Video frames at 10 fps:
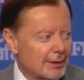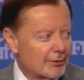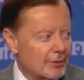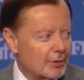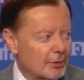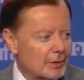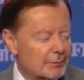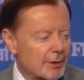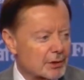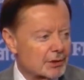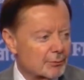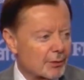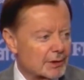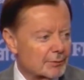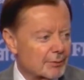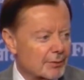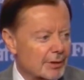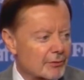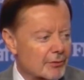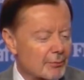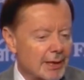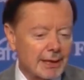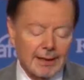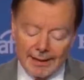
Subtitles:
to you as much as it was to me.